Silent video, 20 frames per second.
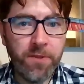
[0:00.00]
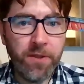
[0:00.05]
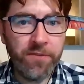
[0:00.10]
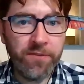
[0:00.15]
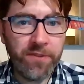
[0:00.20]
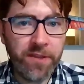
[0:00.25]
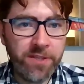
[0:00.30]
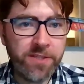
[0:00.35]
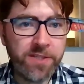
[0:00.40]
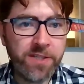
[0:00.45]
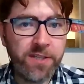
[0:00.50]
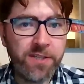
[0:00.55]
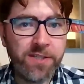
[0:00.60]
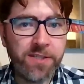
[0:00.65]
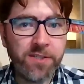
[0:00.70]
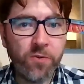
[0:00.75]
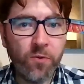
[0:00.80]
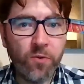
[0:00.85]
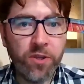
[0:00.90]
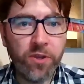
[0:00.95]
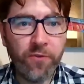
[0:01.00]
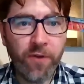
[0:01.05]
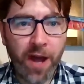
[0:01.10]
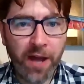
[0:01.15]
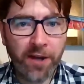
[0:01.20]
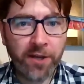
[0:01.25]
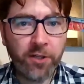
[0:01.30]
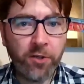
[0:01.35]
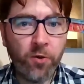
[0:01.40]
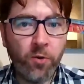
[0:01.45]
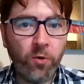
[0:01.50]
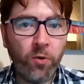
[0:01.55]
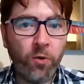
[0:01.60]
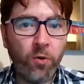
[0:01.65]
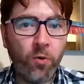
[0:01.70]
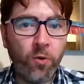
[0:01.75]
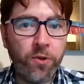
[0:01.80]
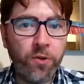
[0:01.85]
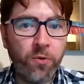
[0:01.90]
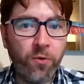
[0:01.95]
thesis or your article
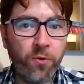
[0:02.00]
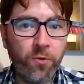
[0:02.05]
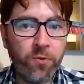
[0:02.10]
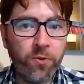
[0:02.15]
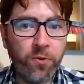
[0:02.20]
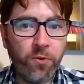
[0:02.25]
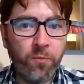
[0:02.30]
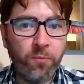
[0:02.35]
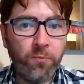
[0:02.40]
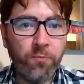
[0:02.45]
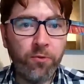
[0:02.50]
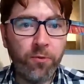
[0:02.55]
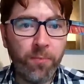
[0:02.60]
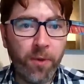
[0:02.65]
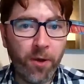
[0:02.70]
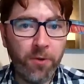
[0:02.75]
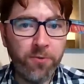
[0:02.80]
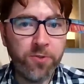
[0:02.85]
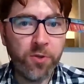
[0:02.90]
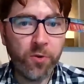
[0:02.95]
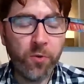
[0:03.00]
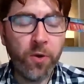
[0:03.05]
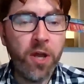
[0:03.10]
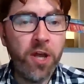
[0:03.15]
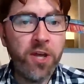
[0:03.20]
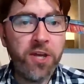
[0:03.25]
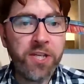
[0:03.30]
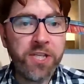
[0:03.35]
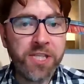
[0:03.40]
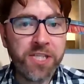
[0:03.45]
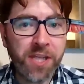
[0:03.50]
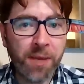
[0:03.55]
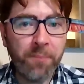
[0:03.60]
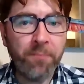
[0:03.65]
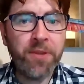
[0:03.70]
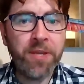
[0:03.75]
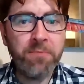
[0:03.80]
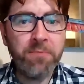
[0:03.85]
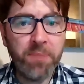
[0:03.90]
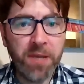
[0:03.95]
or your proposal,
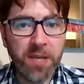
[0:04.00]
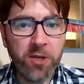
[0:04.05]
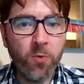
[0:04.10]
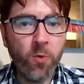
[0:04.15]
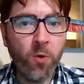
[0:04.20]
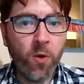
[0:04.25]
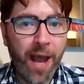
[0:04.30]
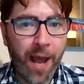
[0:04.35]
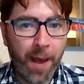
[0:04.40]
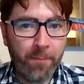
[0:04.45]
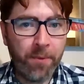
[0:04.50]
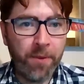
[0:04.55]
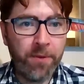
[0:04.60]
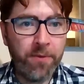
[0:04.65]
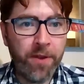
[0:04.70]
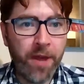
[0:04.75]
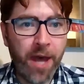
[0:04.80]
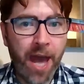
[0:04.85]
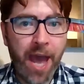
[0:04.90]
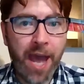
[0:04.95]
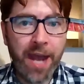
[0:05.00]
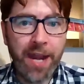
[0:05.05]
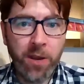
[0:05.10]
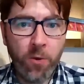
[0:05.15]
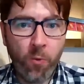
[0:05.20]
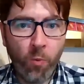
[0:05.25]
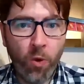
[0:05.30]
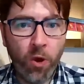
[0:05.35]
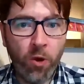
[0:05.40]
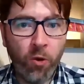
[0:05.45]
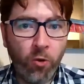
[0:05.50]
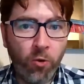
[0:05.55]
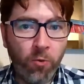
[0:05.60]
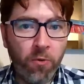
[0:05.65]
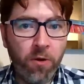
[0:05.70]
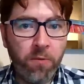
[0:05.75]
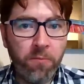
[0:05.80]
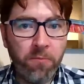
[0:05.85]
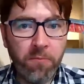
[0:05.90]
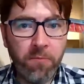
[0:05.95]
something big will happen and it
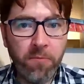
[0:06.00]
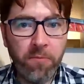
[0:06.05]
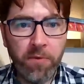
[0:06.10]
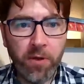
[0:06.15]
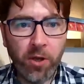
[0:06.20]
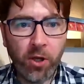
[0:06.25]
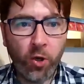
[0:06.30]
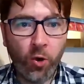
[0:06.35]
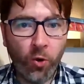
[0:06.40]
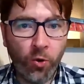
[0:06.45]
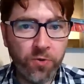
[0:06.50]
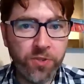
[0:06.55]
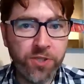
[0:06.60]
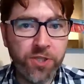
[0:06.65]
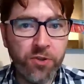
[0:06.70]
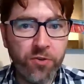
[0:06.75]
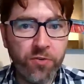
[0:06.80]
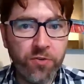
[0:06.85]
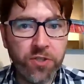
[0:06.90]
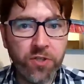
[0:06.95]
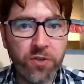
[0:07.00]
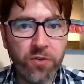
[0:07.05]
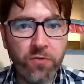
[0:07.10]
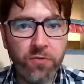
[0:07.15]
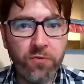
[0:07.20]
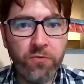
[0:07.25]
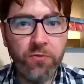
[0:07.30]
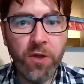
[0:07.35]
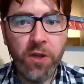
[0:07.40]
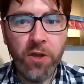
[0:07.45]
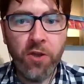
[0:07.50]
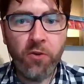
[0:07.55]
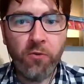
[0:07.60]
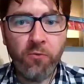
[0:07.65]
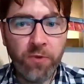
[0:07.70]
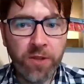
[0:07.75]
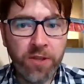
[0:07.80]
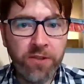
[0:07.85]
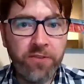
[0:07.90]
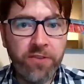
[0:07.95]
will cause you to
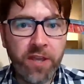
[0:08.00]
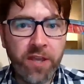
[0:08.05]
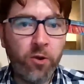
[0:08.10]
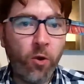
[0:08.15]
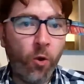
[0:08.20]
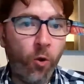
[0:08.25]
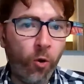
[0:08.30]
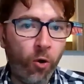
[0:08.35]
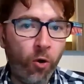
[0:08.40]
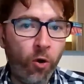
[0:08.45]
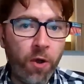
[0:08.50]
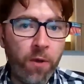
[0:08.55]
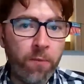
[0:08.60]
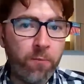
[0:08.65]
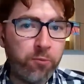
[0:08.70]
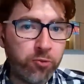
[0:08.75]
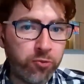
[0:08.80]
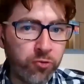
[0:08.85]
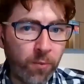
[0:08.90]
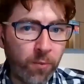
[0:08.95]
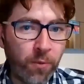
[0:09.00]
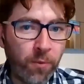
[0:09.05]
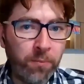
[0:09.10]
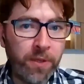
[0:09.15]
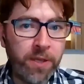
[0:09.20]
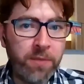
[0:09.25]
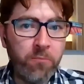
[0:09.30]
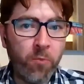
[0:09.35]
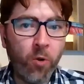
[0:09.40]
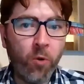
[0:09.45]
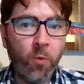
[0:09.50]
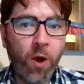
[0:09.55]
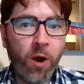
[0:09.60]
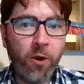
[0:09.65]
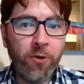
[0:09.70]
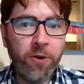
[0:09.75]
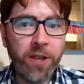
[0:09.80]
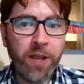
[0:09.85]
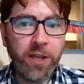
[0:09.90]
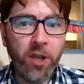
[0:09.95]
rethink, or probably more
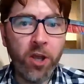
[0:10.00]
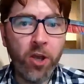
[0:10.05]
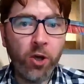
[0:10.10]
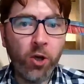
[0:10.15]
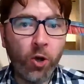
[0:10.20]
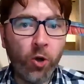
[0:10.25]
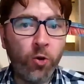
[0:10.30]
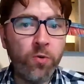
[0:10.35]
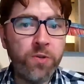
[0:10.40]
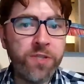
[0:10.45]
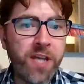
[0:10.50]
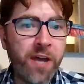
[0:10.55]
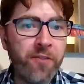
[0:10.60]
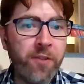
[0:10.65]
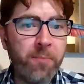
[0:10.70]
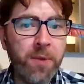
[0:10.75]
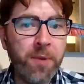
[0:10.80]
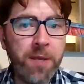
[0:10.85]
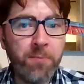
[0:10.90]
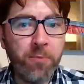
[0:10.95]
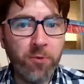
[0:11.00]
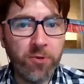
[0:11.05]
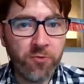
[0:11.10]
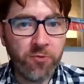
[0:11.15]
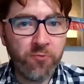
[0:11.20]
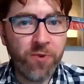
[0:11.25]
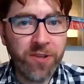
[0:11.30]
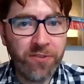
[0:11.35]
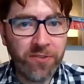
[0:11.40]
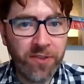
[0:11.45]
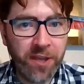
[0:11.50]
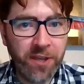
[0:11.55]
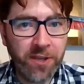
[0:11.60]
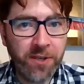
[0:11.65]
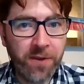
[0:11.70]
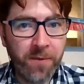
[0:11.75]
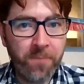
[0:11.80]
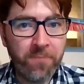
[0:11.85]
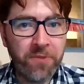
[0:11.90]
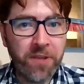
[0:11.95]
worrying, cause other people to rethink
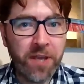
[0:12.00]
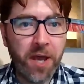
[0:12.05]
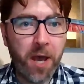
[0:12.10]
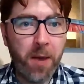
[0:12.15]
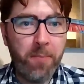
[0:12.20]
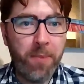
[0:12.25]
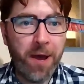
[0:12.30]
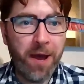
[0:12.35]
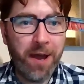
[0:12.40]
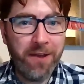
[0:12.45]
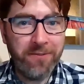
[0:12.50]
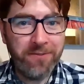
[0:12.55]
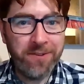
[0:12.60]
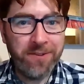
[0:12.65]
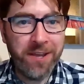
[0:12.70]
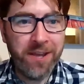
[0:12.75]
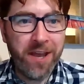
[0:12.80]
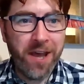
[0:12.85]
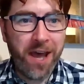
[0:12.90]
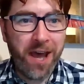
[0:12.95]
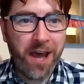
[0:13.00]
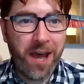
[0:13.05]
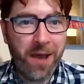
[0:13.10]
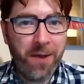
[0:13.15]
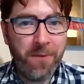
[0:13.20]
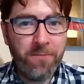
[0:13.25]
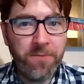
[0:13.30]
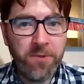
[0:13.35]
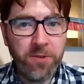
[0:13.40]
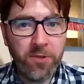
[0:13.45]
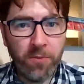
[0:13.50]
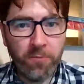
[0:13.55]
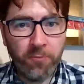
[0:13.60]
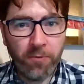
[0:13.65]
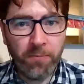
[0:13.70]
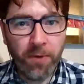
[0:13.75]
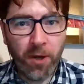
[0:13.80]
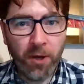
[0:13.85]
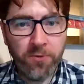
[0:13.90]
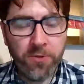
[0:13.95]
about your
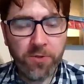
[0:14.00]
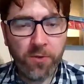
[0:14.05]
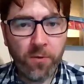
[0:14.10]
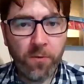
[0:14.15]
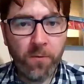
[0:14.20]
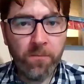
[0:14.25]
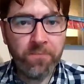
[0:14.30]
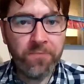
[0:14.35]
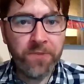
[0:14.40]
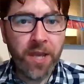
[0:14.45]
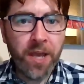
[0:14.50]
proposal.